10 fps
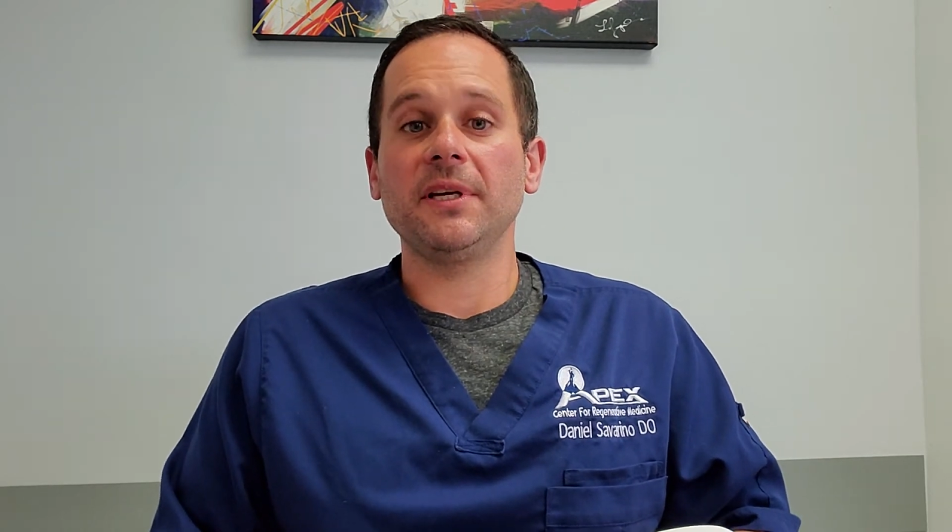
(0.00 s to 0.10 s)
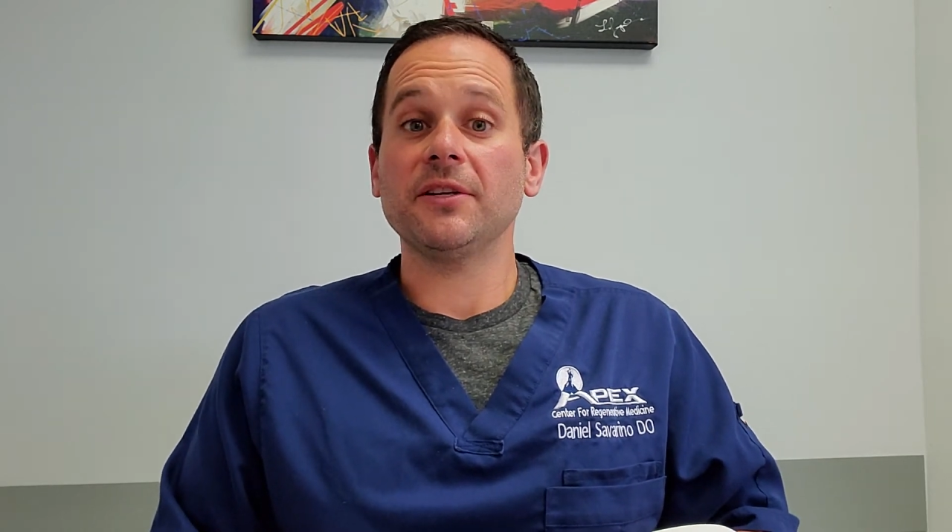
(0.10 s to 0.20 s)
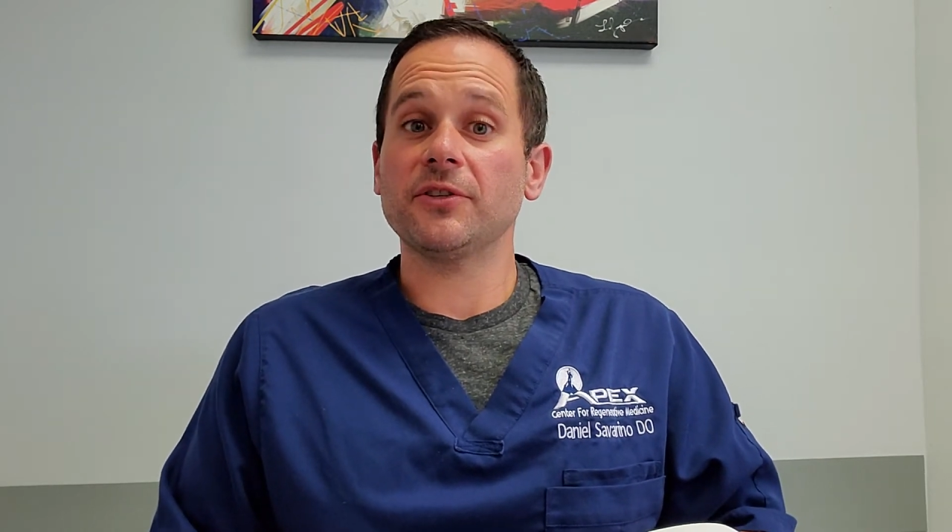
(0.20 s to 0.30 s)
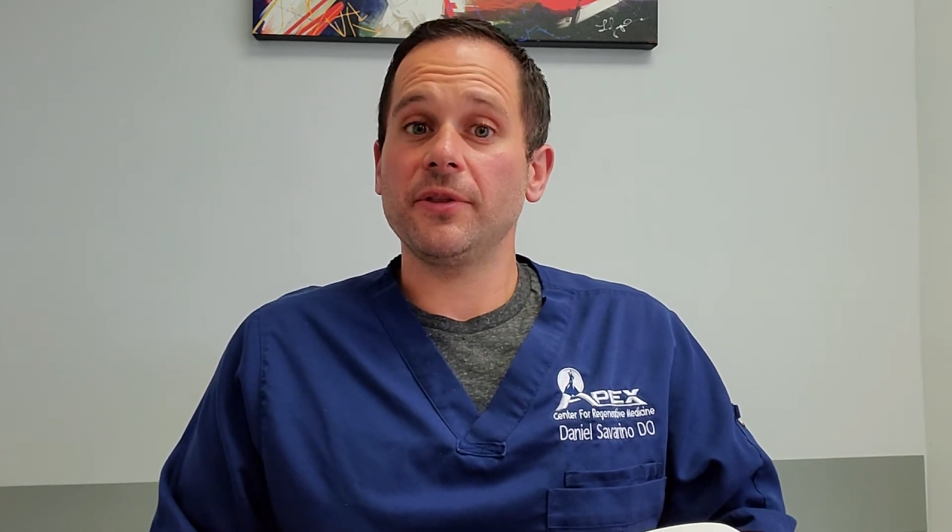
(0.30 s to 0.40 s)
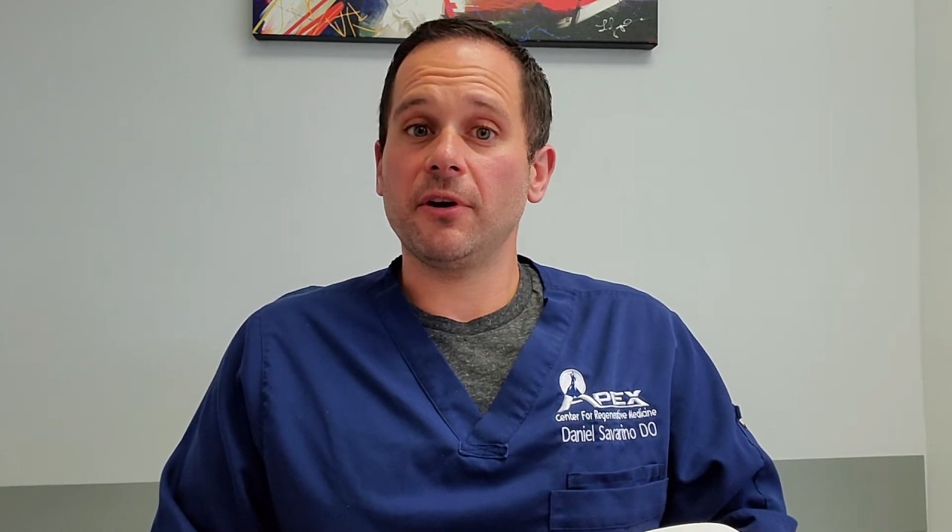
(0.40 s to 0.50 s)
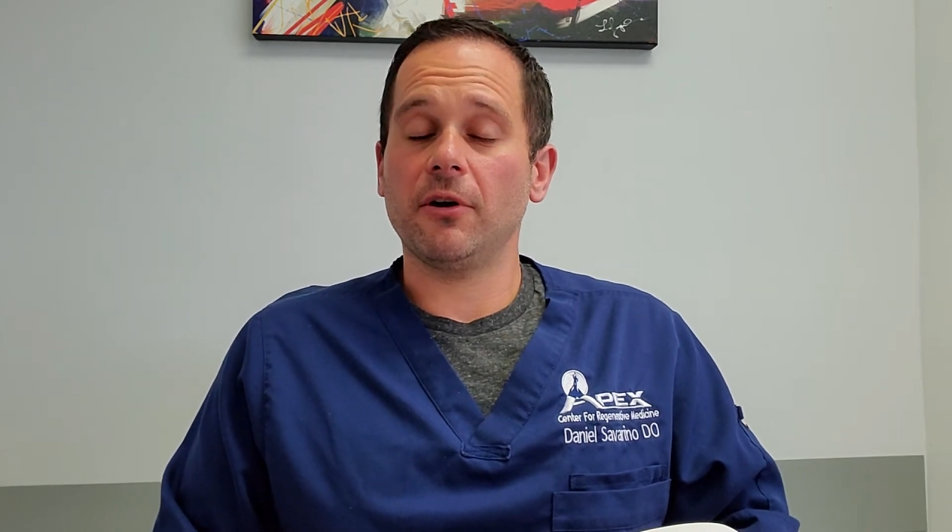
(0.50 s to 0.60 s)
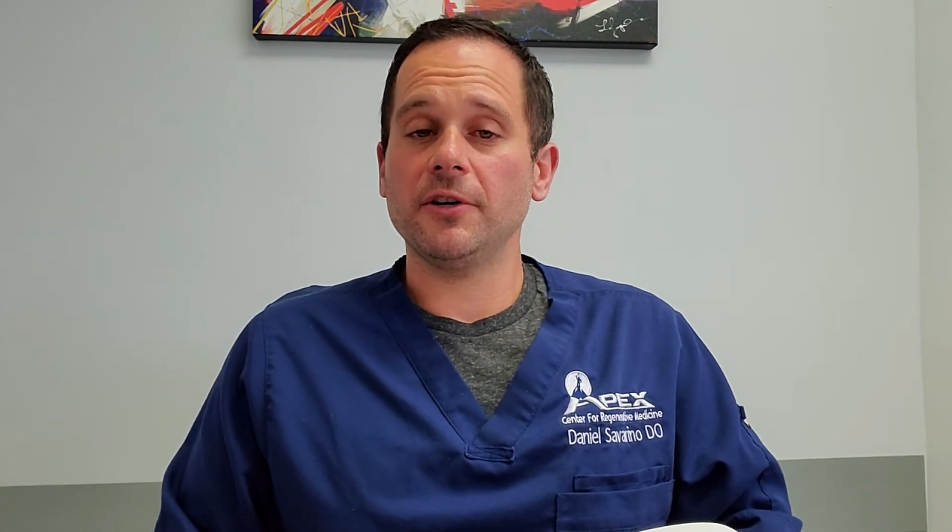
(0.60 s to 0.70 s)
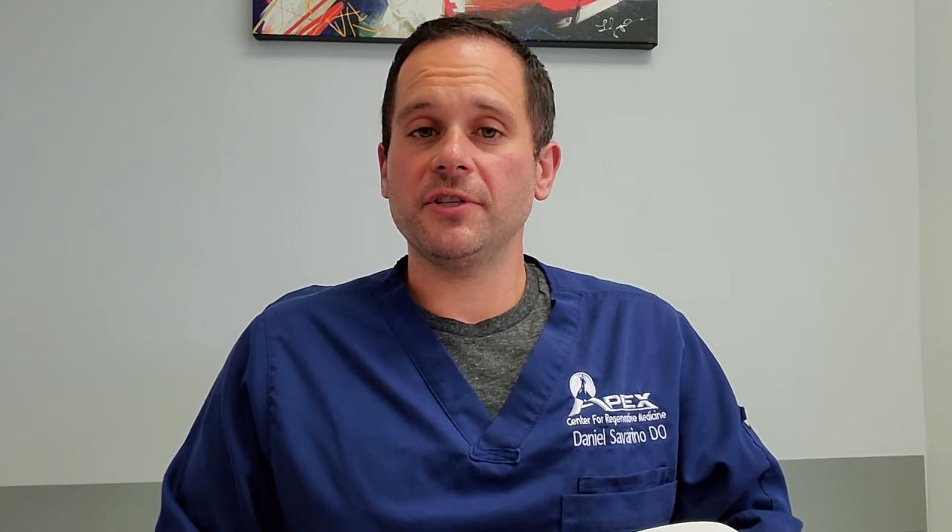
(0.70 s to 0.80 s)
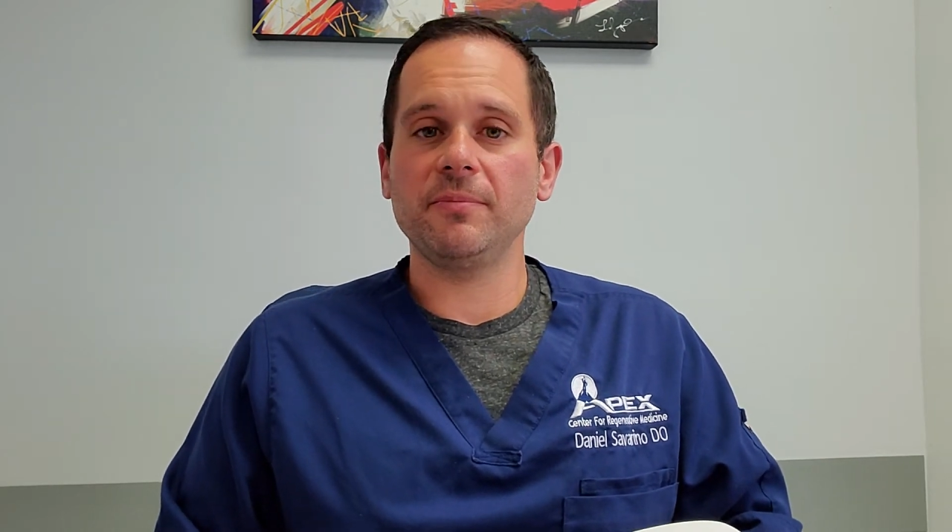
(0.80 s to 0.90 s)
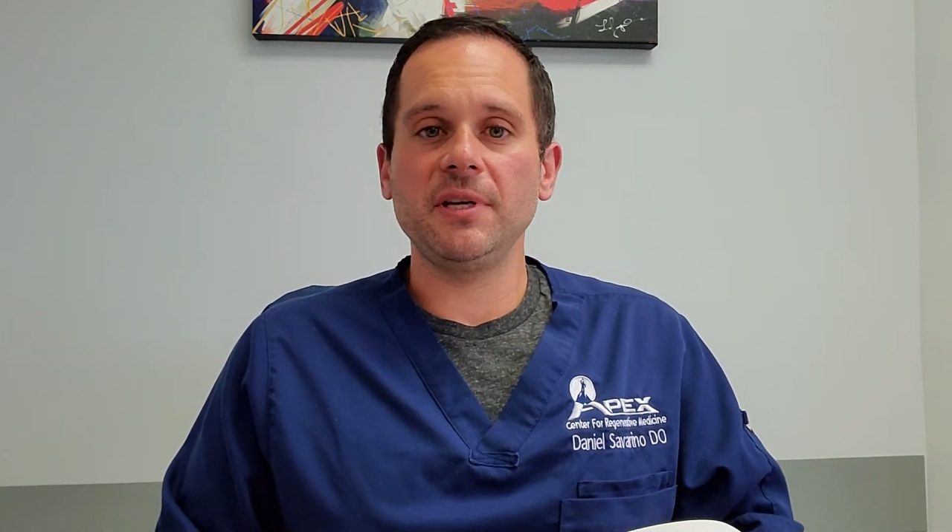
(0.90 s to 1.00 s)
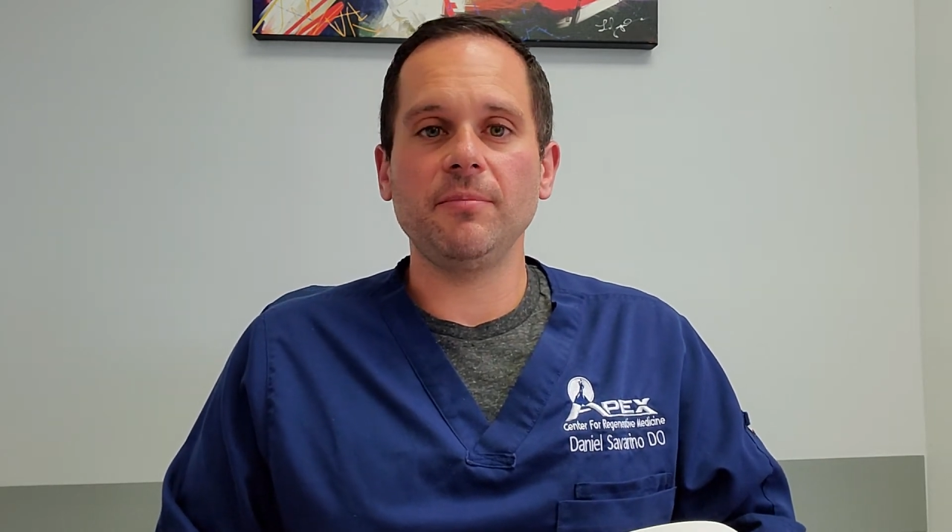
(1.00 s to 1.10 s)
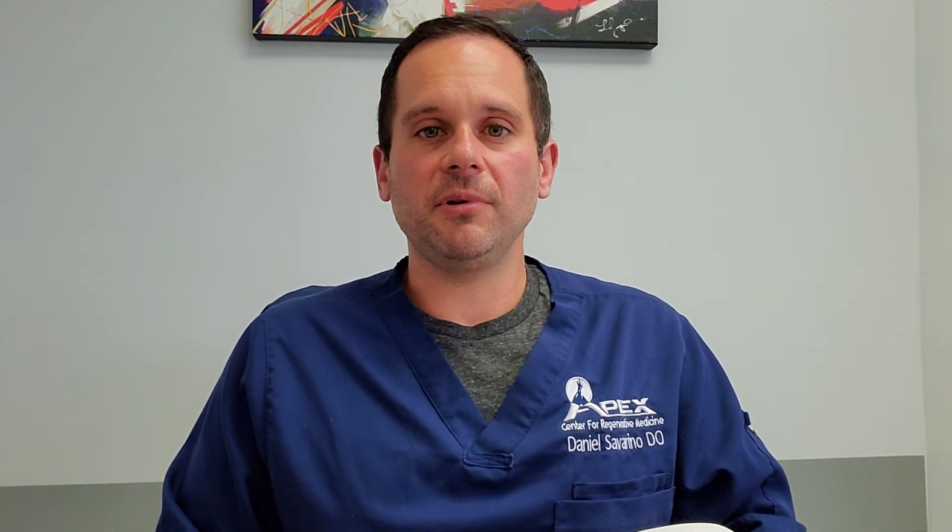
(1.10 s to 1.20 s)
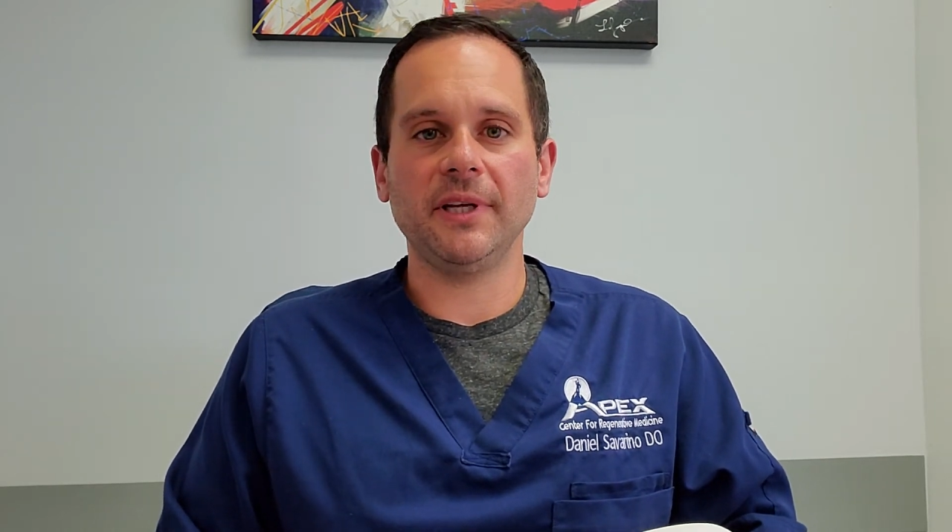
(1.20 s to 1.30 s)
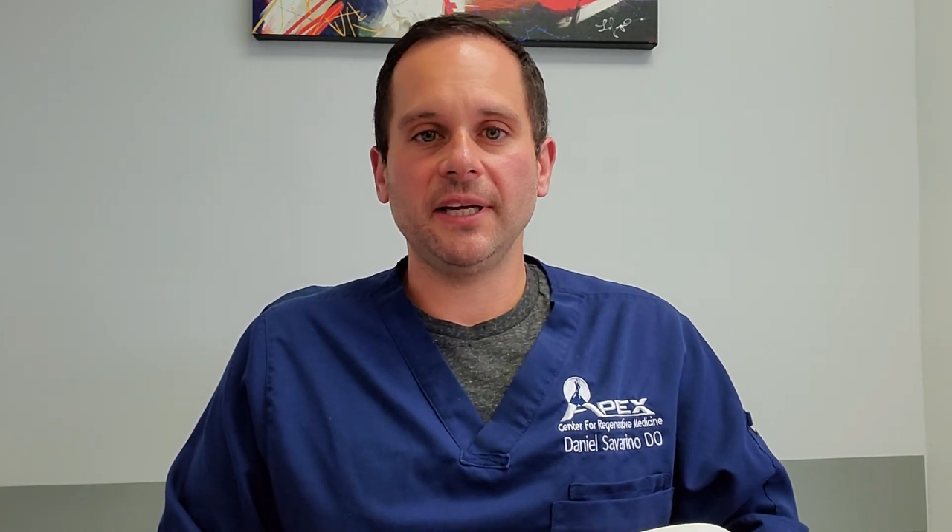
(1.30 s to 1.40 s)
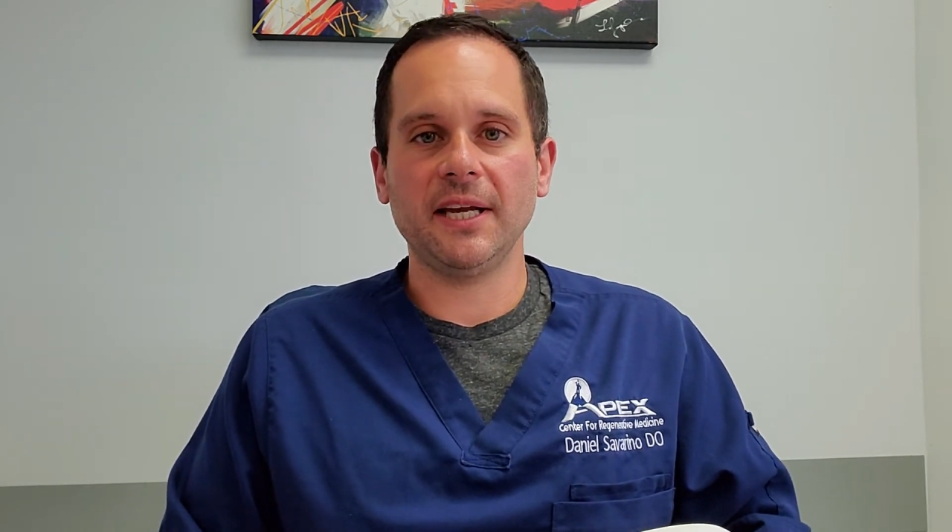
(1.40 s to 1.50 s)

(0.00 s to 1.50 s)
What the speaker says: So there are some people that